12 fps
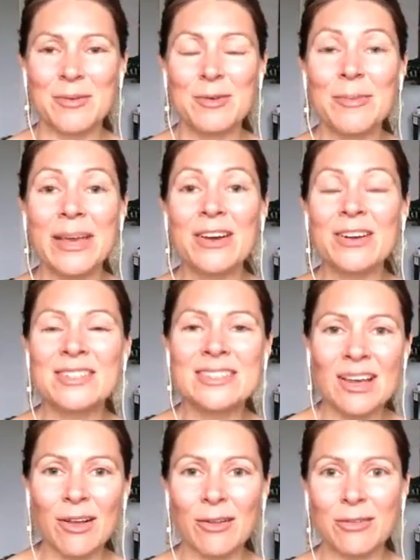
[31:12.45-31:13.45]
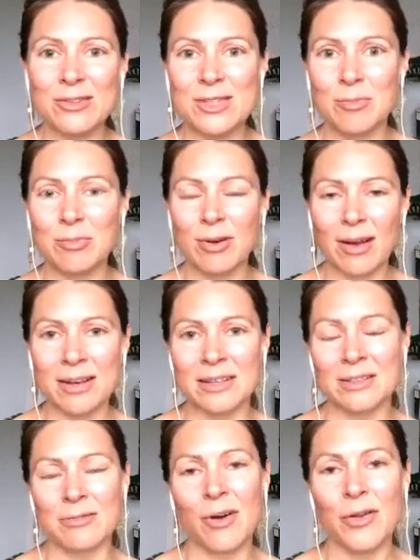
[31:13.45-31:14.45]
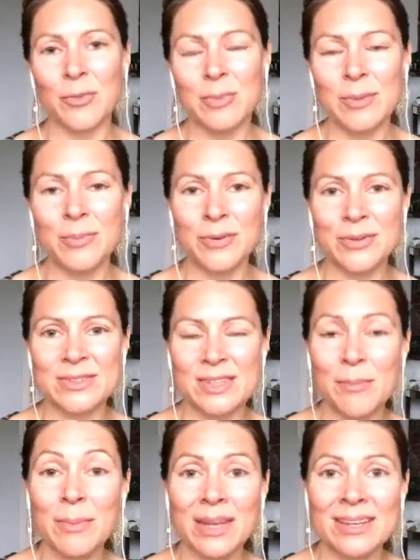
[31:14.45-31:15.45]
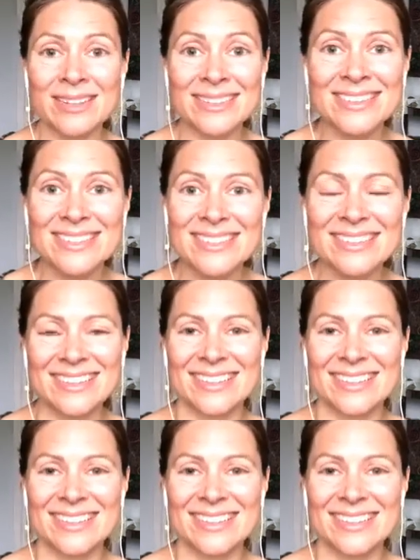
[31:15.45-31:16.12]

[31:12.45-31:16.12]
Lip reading: we make ourselves the product of other people's opinions,